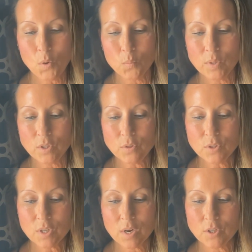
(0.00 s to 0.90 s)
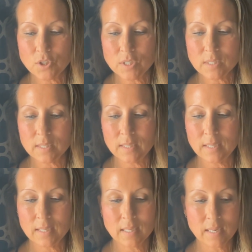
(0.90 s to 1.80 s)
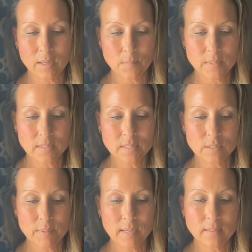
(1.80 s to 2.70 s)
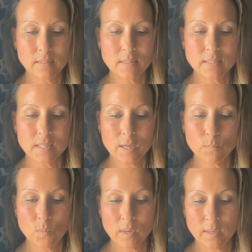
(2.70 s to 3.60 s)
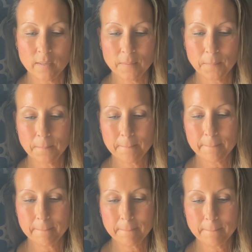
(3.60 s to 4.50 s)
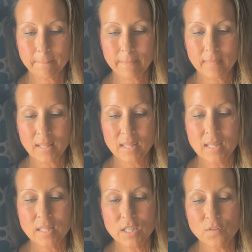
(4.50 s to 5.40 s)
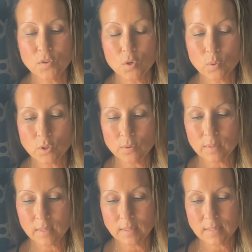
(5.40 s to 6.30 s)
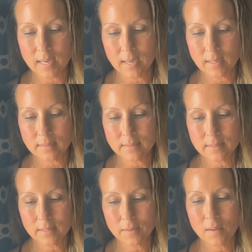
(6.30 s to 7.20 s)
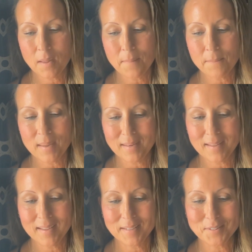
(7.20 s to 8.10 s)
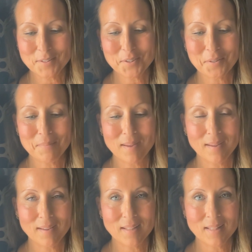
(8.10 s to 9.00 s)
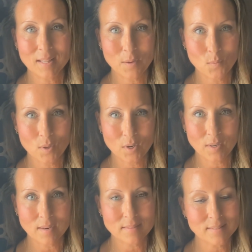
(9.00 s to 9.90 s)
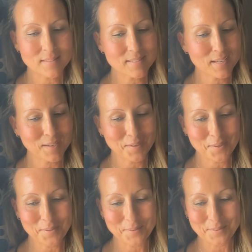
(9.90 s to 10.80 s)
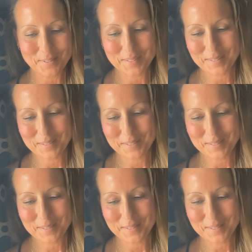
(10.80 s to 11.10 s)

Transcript: When used consciously, it can help us expand in the same way that if you were doing any task, many hands could make light work, as the saying goes.